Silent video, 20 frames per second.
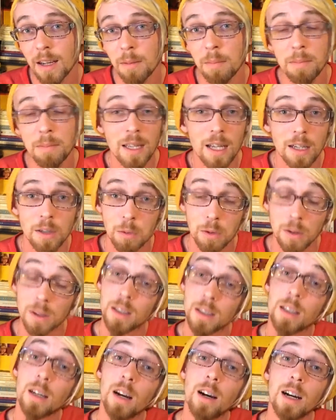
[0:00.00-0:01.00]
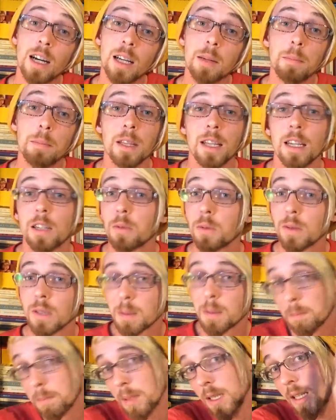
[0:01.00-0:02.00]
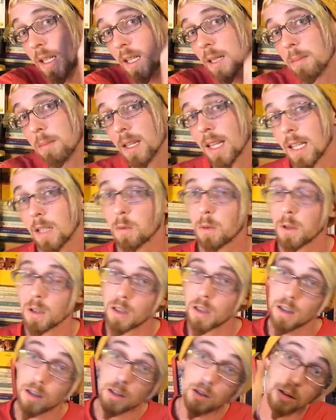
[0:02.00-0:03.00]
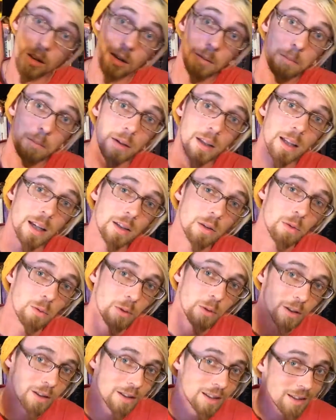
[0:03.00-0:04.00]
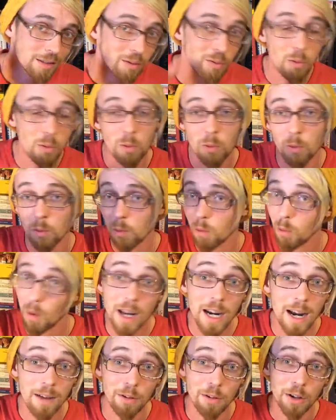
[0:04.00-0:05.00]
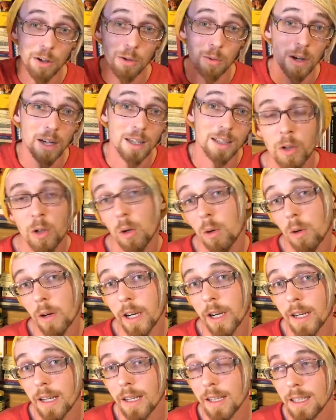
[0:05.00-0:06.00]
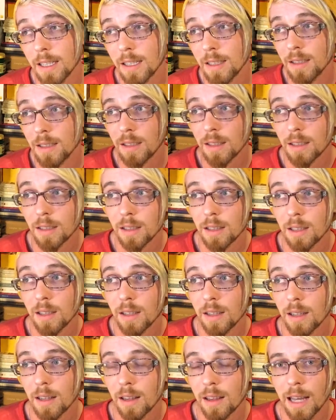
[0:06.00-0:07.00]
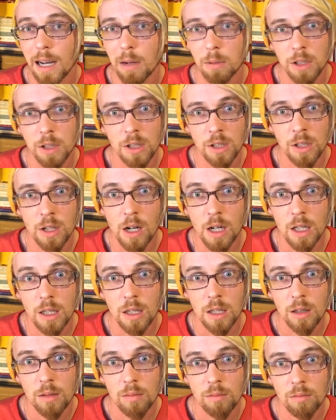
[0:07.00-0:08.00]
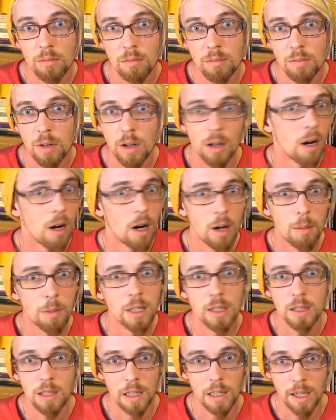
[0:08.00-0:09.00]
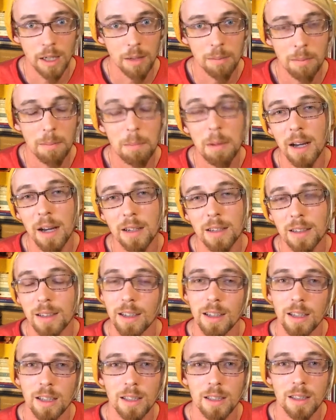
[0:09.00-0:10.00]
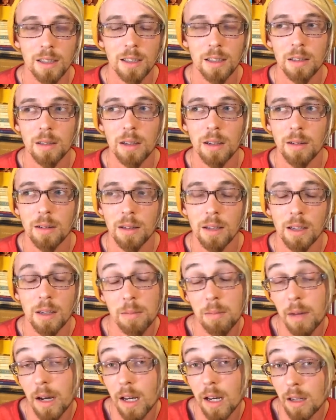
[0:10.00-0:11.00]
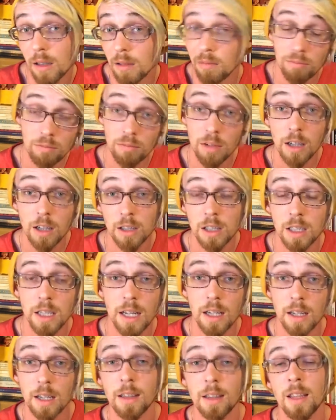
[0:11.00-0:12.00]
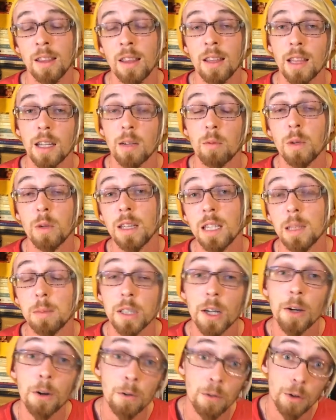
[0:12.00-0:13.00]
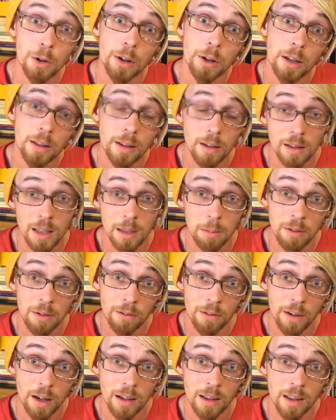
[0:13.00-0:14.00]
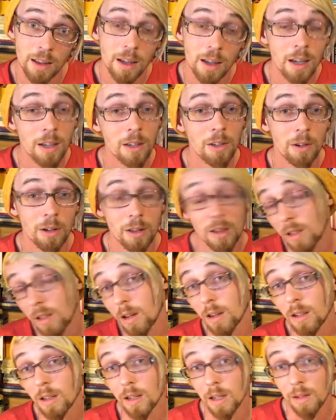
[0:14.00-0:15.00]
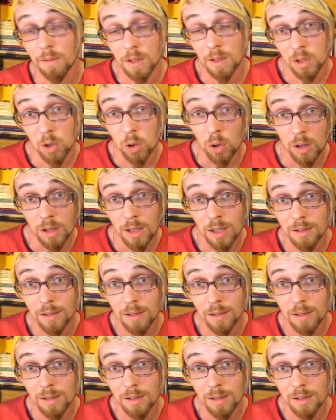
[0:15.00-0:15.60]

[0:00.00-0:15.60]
Be that towards God, be that towards being, be that towards the good, be that towards whatever you want. Korra is that which is not, ominously, but it is, in my understanding, the thing that one leaps over in their leap of faith during the dark night of the soul.